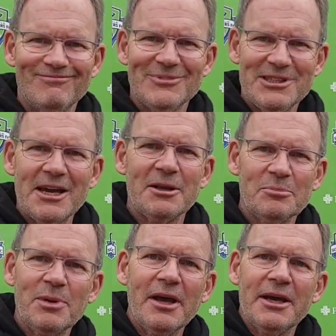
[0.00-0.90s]

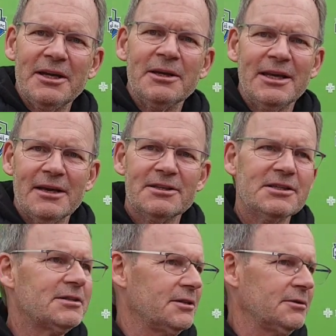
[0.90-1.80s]
second play to get
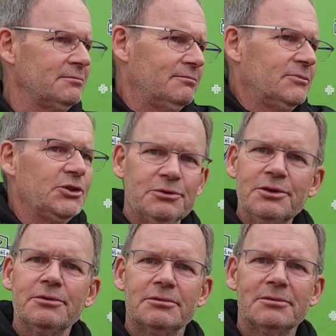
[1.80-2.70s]
us to
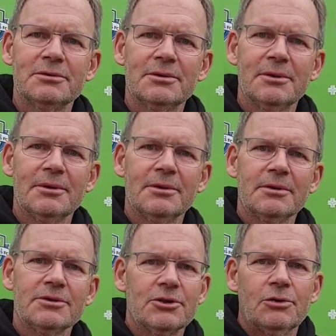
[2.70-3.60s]
2-2.
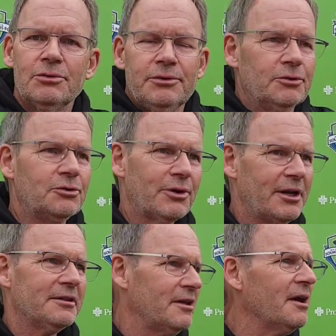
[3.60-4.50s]
So you
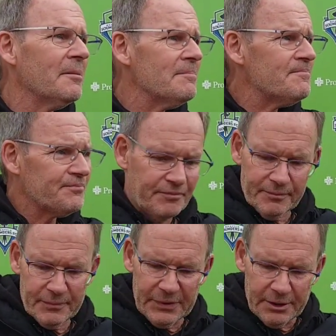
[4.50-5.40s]
credit them.
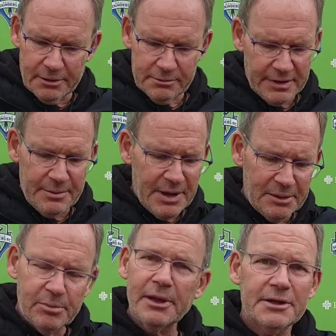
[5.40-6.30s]
You know, they
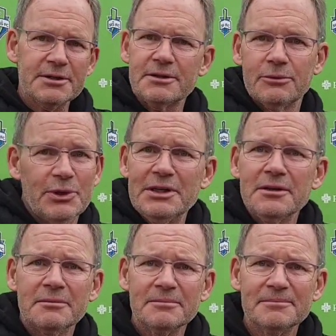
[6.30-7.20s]
made plays. We didn't.